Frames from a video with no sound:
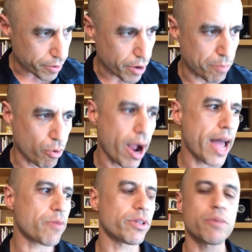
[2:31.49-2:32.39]
they're
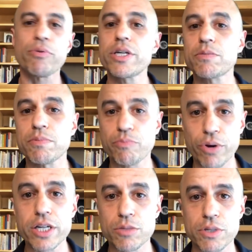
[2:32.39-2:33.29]
bred with a
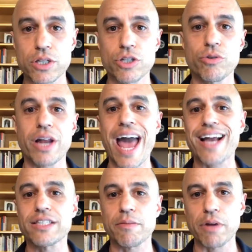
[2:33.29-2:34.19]
predisposition to an
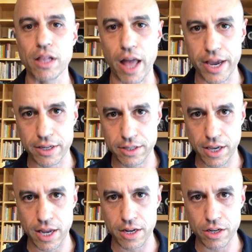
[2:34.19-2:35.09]
eczema-like
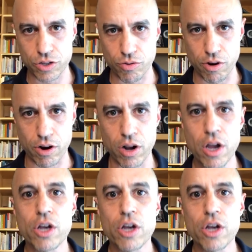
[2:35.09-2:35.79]
skin disorder,